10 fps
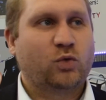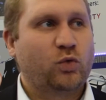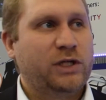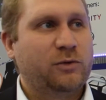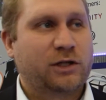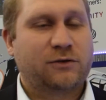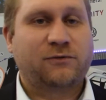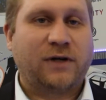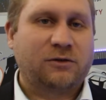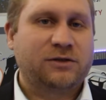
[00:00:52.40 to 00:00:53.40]
we were
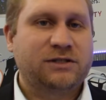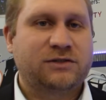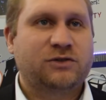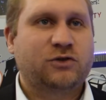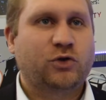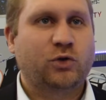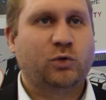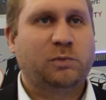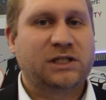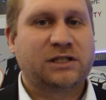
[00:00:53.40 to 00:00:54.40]
founded
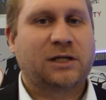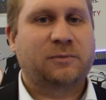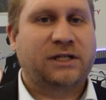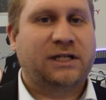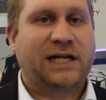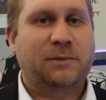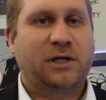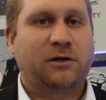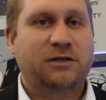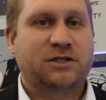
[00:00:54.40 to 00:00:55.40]
to build up a
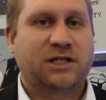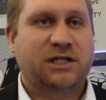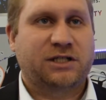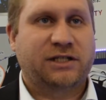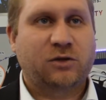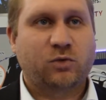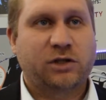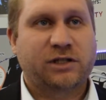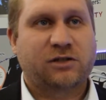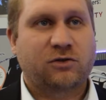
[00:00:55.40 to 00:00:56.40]
high-power charging
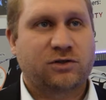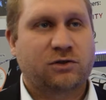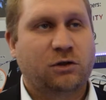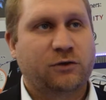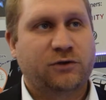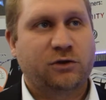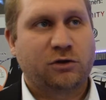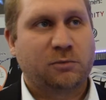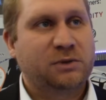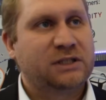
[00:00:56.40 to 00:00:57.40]
network across all of Europe.